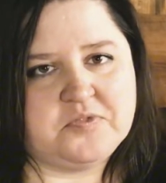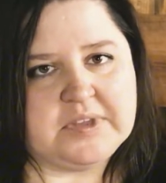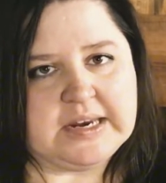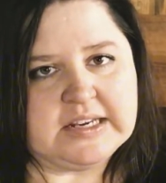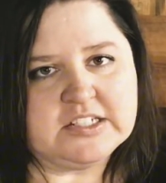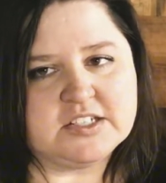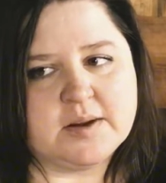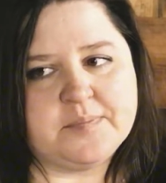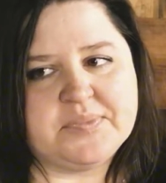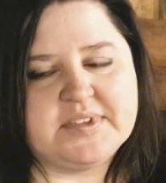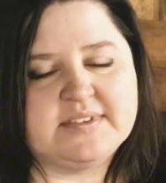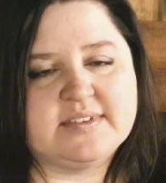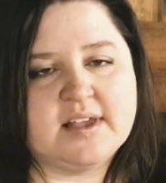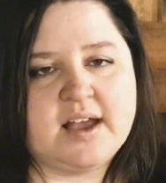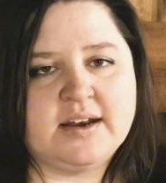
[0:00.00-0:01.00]
finish up
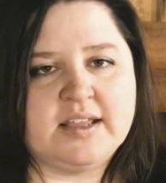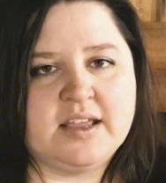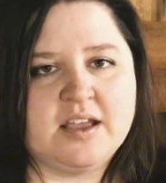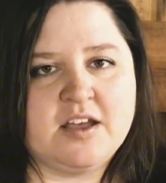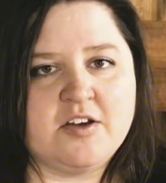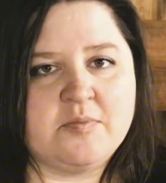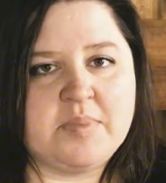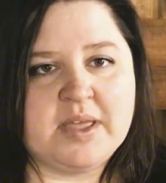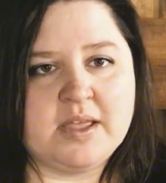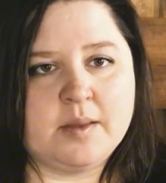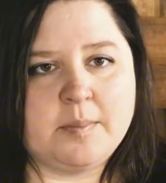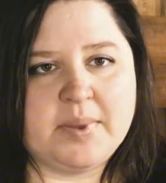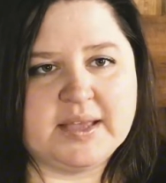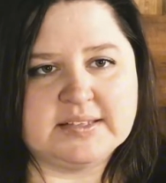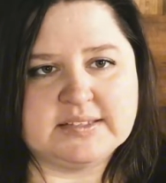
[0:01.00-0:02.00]
this idea of being a
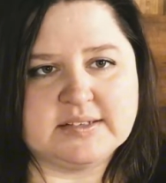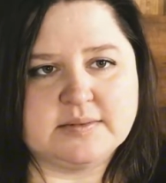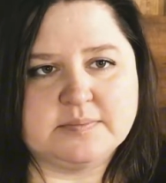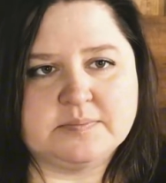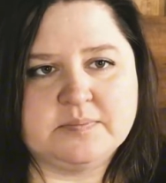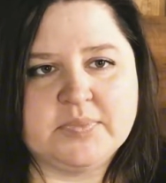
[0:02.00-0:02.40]
peasant.